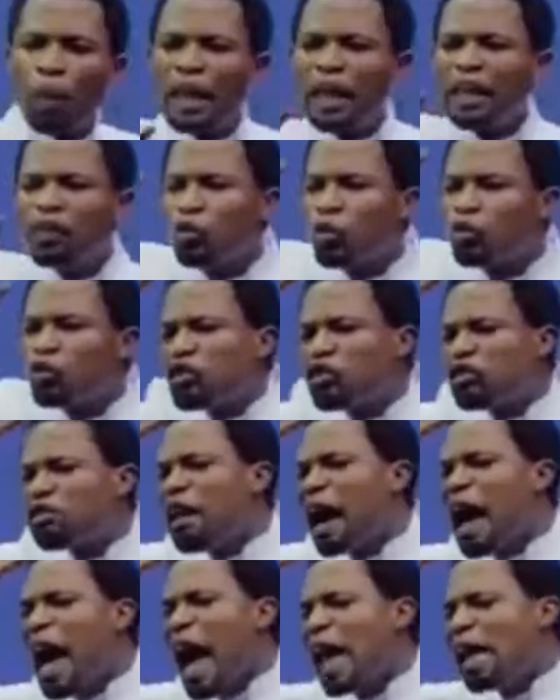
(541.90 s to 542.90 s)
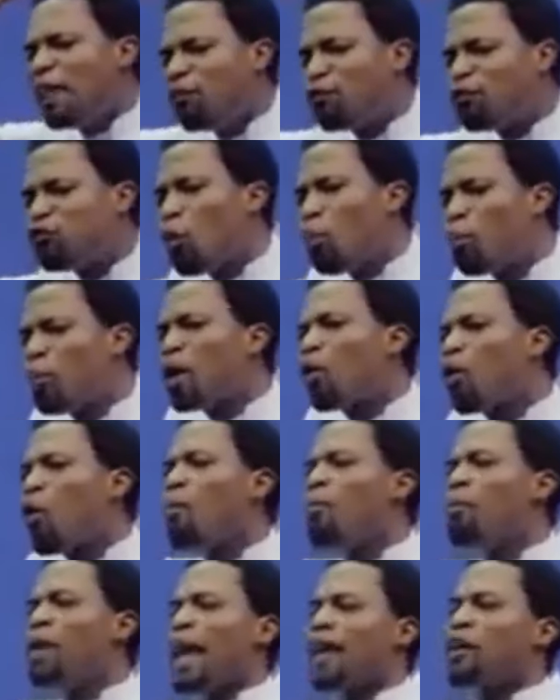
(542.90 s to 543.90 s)
you begin to strive to
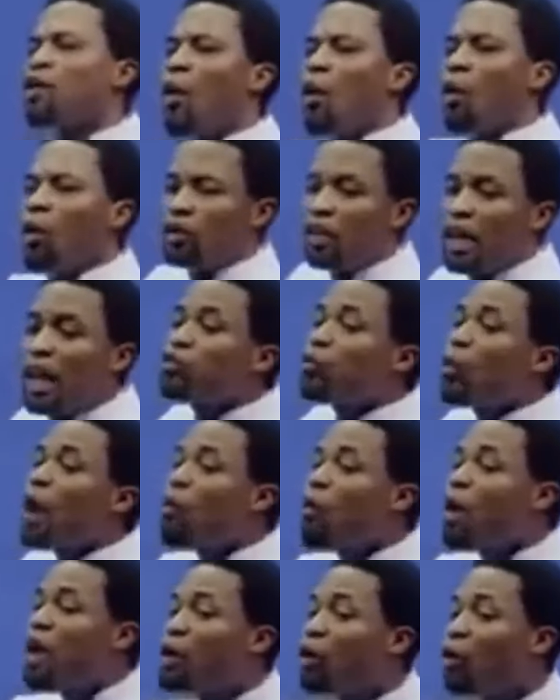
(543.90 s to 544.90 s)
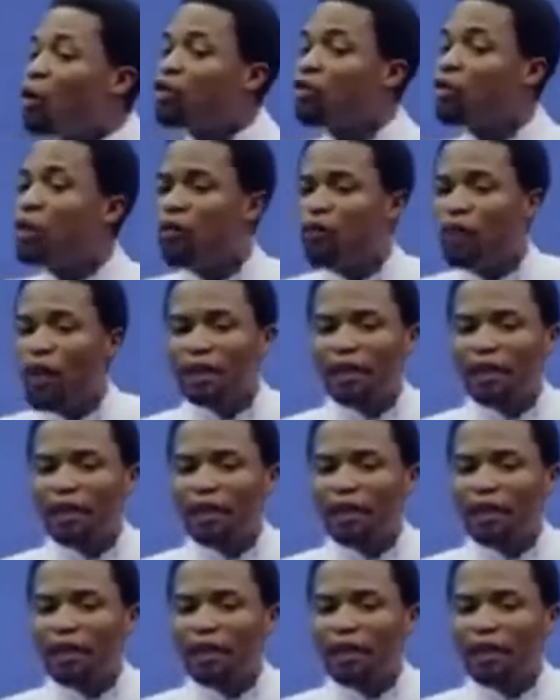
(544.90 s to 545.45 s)
become like God. That's why when he wrote to the